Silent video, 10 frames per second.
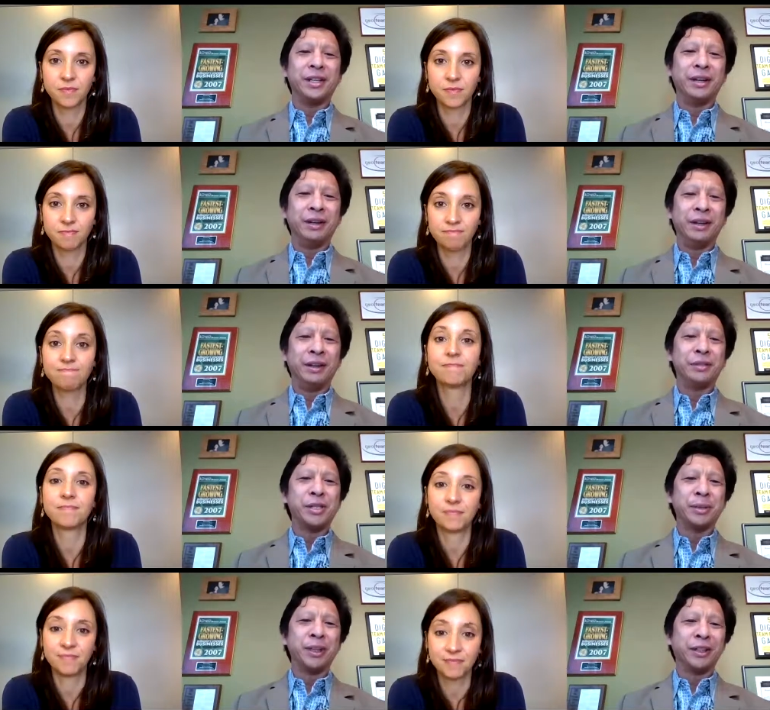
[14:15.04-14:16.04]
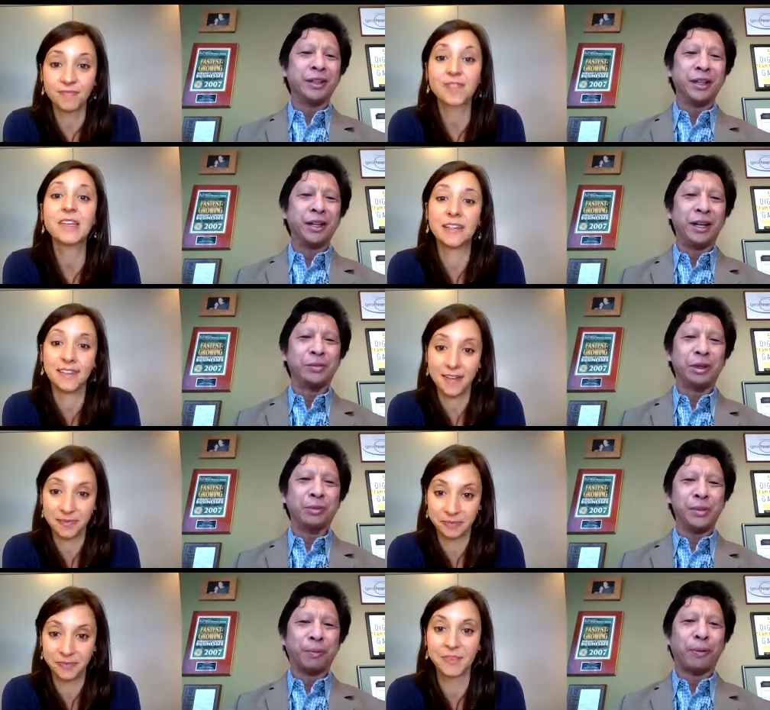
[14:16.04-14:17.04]
Speaker 1: uh, of something I think that Andrew
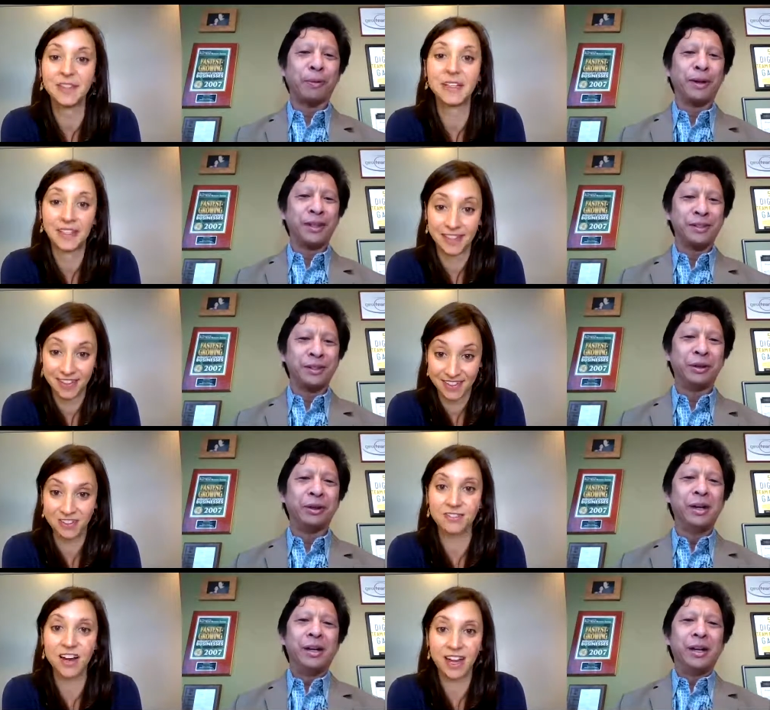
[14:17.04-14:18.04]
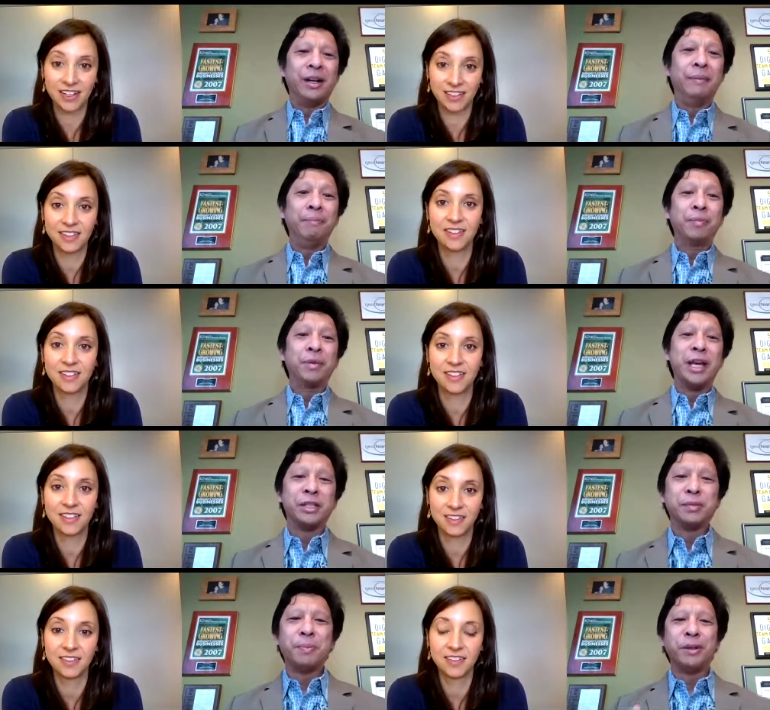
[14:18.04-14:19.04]
helped support. And so um,
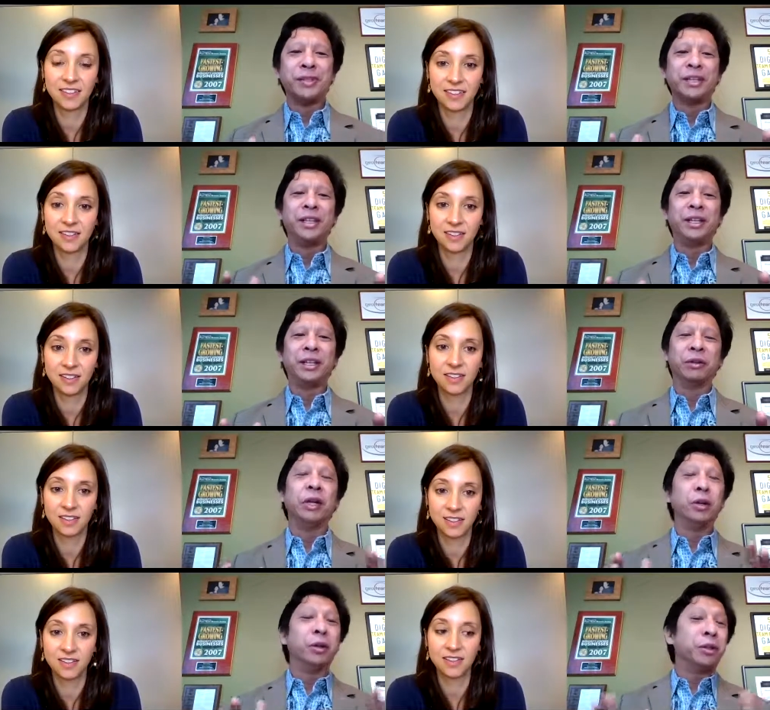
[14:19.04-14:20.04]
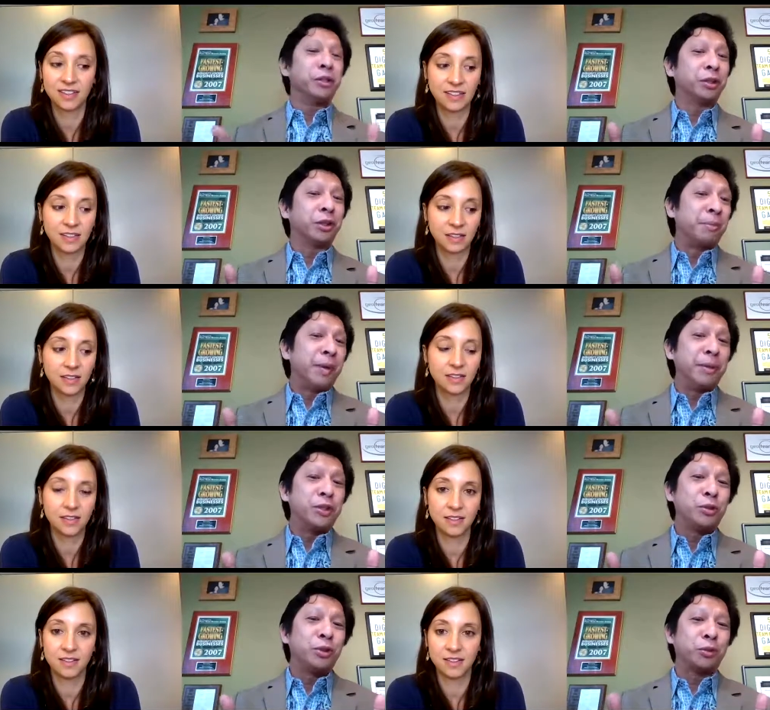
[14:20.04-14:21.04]
that small technique, uh, and it only took like maybe
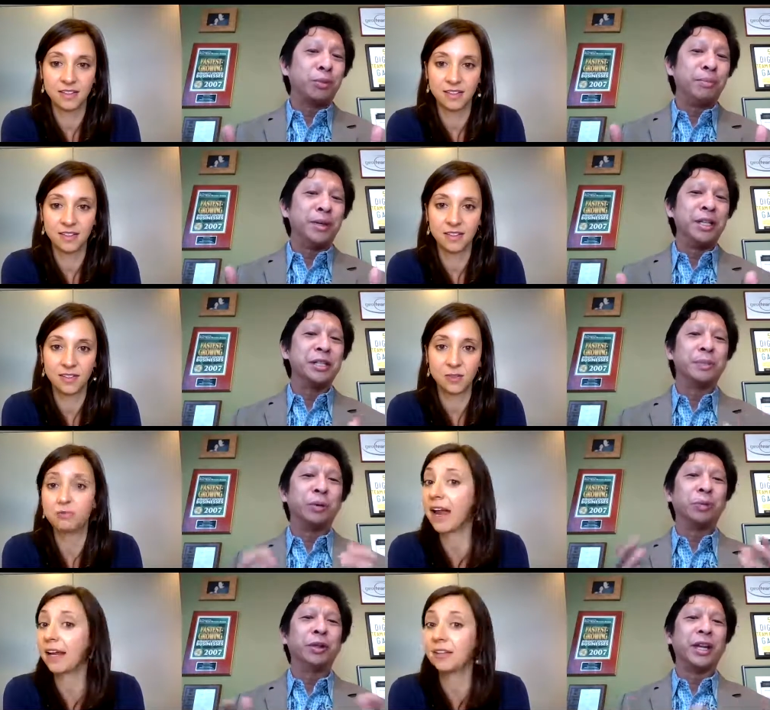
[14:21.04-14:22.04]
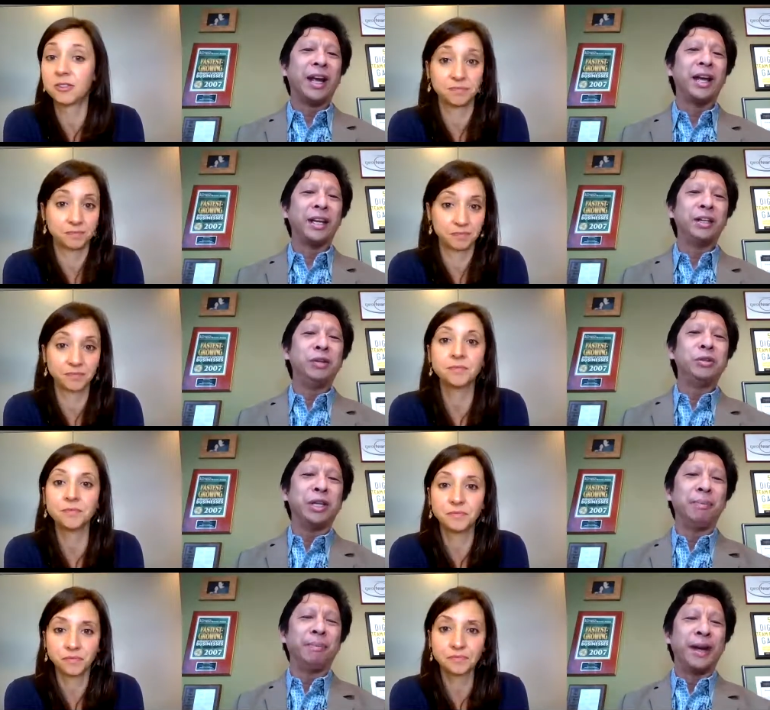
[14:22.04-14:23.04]
two or three minutes, but right. really had a huge
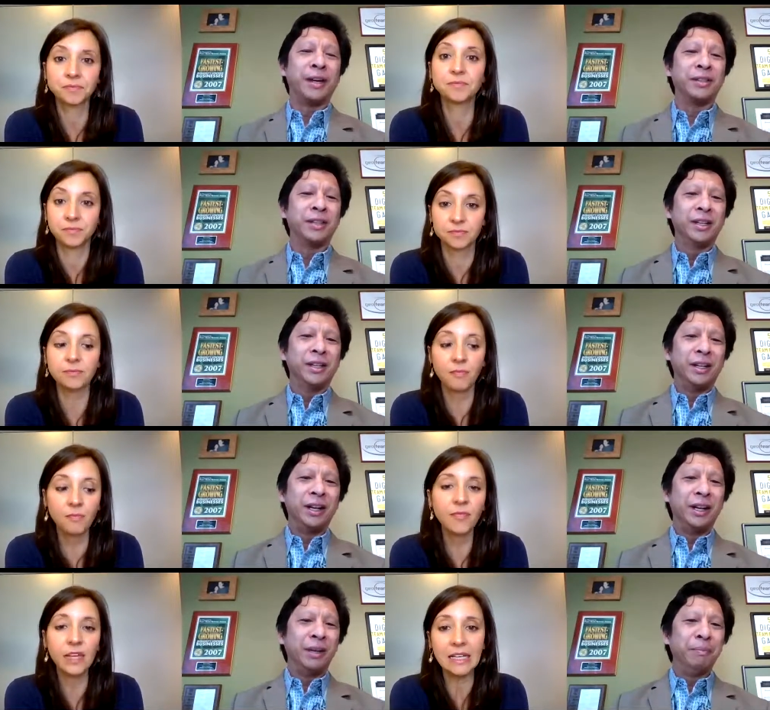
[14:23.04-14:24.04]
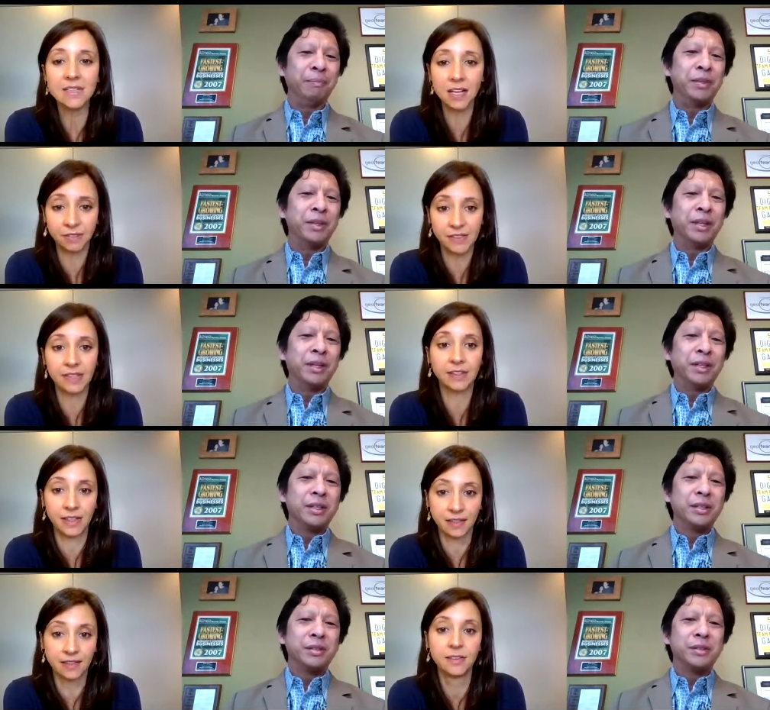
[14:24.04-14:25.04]
impact. Um,
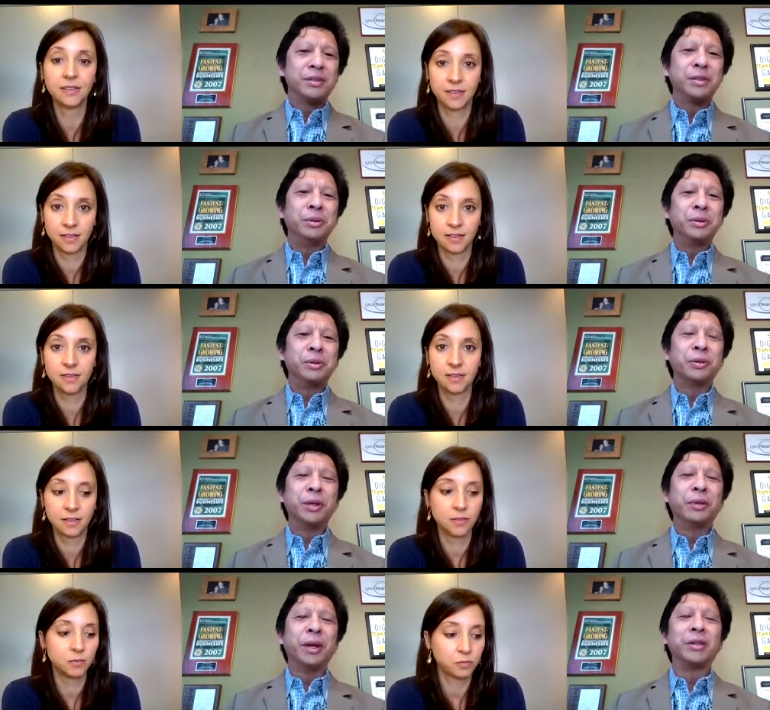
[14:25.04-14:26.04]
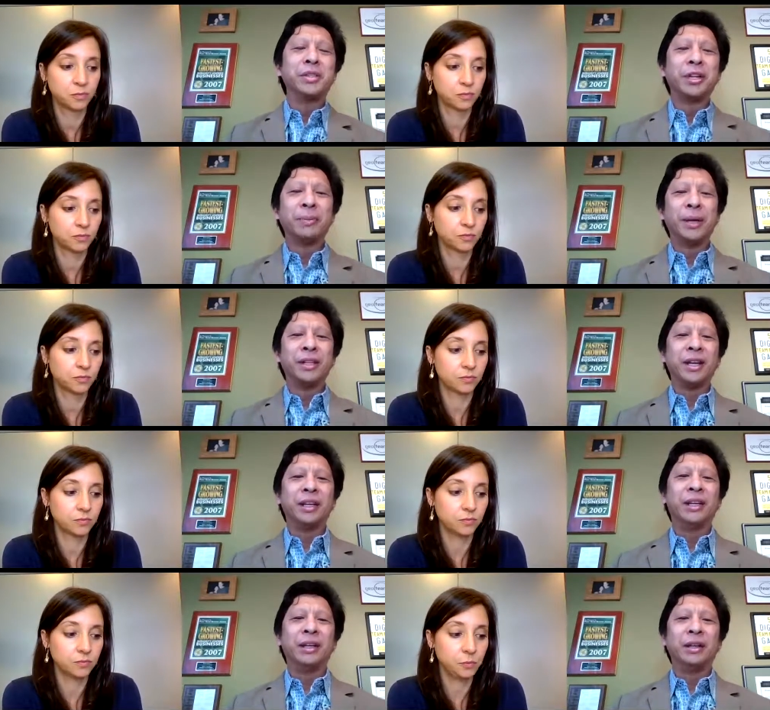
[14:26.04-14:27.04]
Definitely. So, so then why don't you talk about
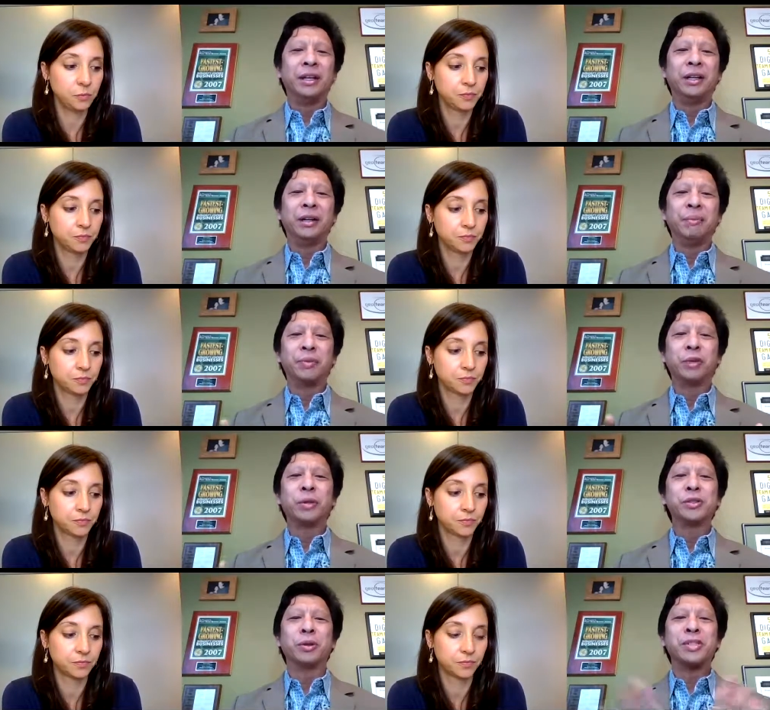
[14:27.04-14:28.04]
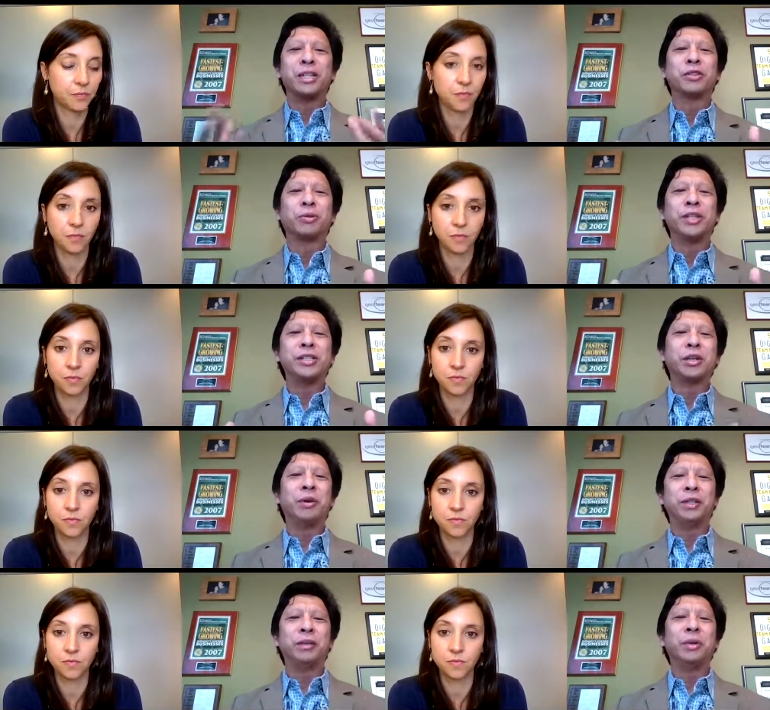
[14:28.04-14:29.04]
like uh, um, the results at the trade
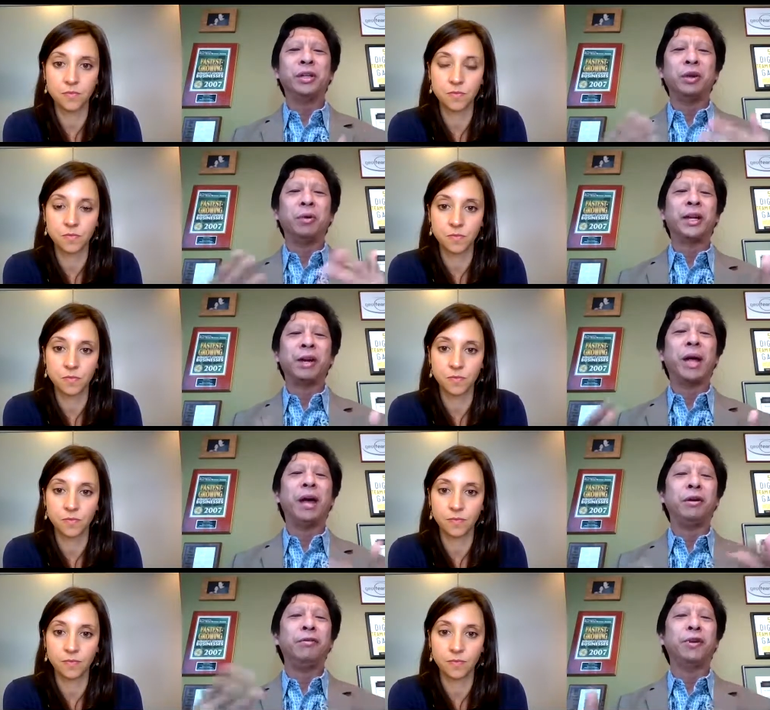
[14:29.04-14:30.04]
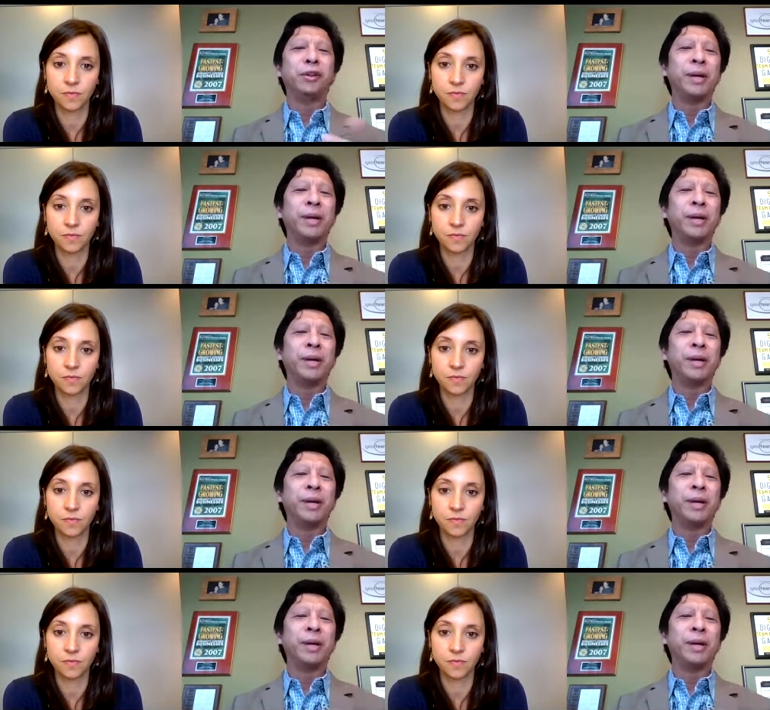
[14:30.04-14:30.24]
show, and then you know what how you felt